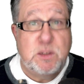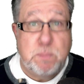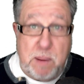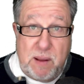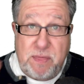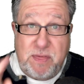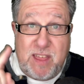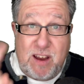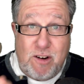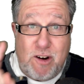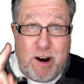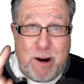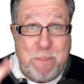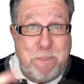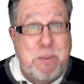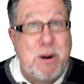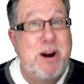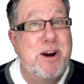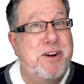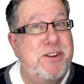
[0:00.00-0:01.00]
But there are
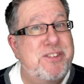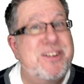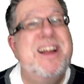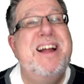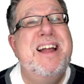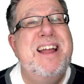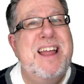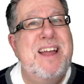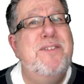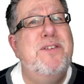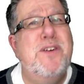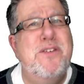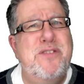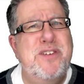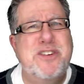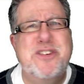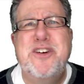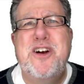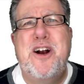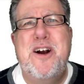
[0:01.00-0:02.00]
perks. If you
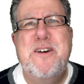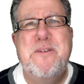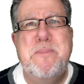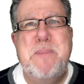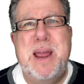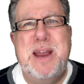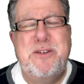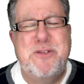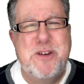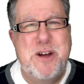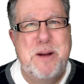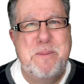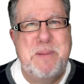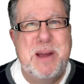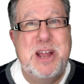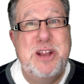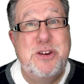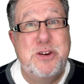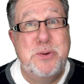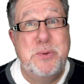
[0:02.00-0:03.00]
visit our Patreon
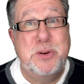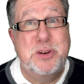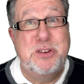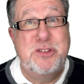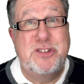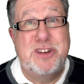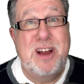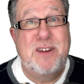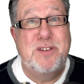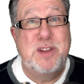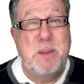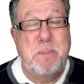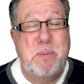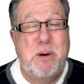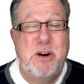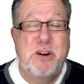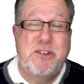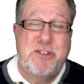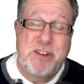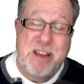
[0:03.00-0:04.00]
page, you will discover the
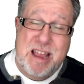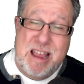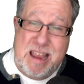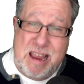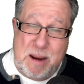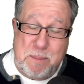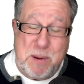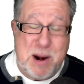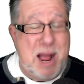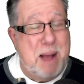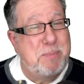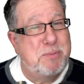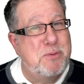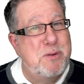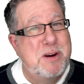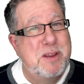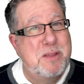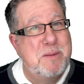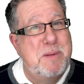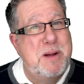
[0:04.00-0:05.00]
perks, and perhaps
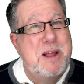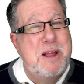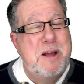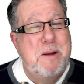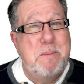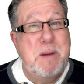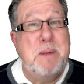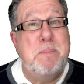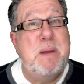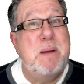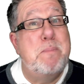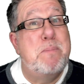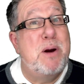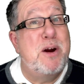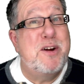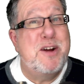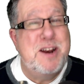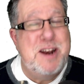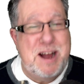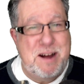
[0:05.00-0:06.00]
one of them might be
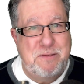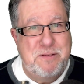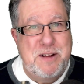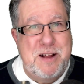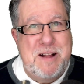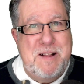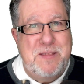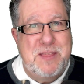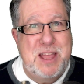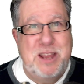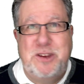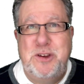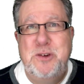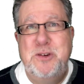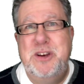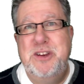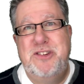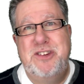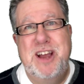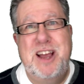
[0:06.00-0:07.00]
perk enough that you
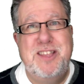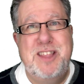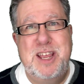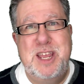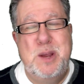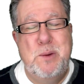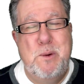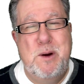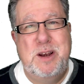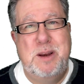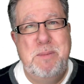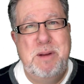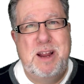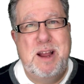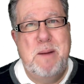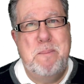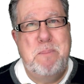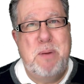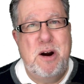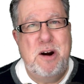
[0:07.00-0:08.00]
decide that you want to
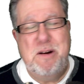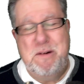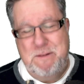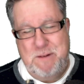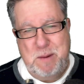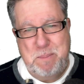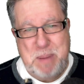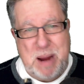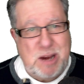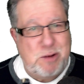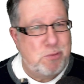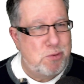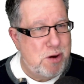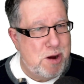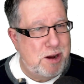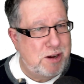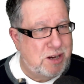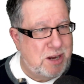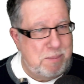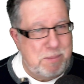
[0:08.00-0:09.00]
become part of our
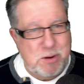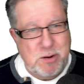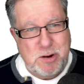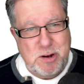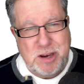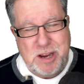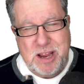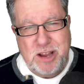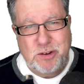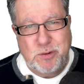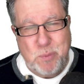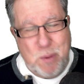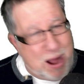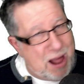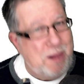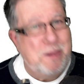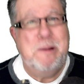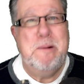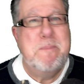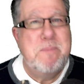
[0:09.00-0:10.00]
Patreon community as
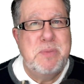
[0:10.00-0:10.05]
well.